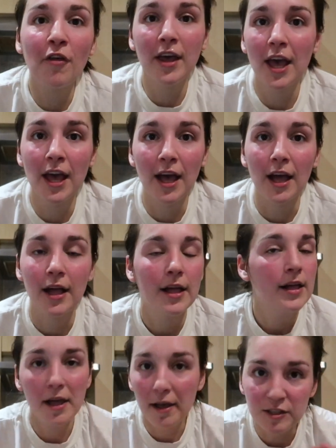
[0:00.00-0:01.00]

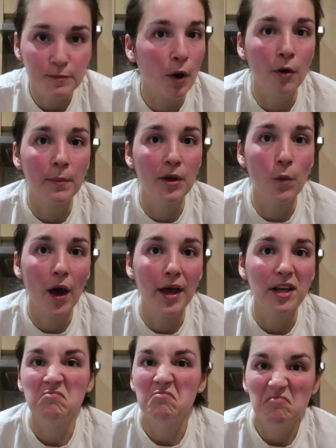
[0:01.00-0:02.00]
here is blowing me
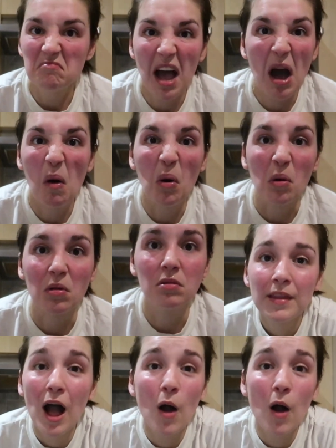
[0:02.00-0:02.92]
away at all.